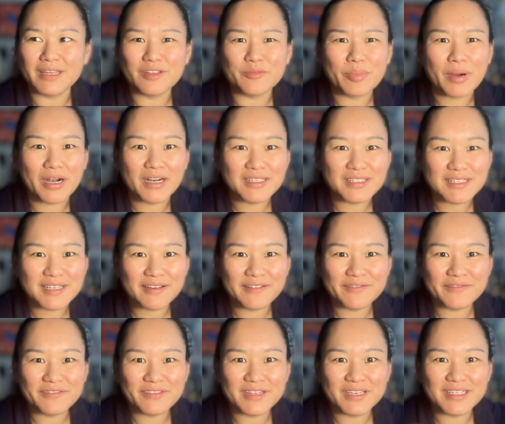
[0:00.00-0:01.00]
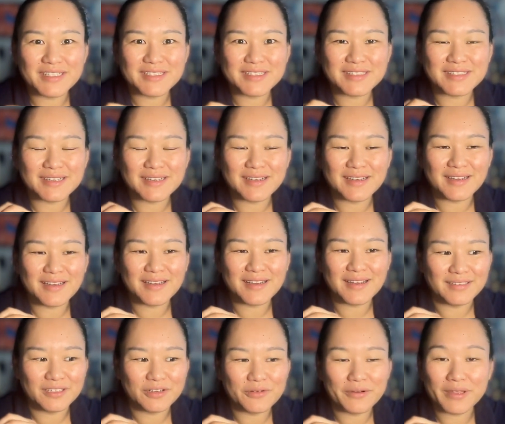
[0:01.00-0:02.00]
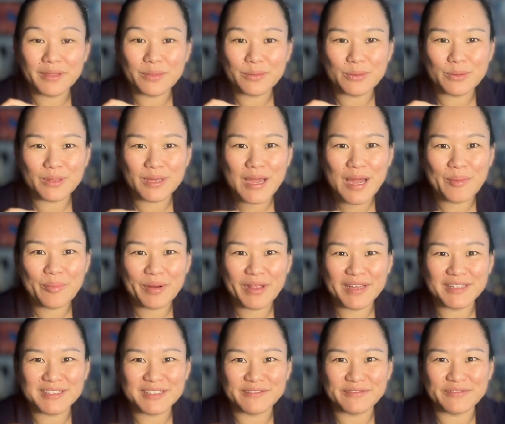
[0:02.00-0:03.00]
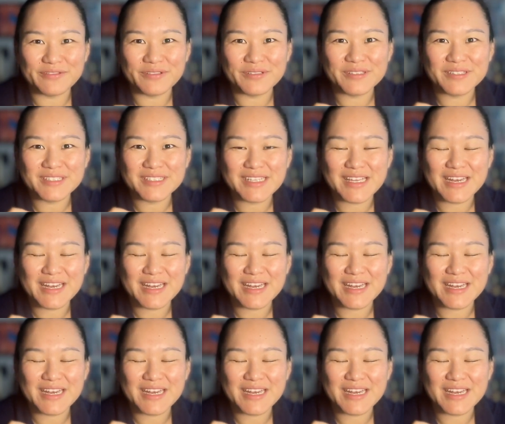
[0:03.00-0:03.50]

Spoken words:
parts of this going through the comprehensive rules,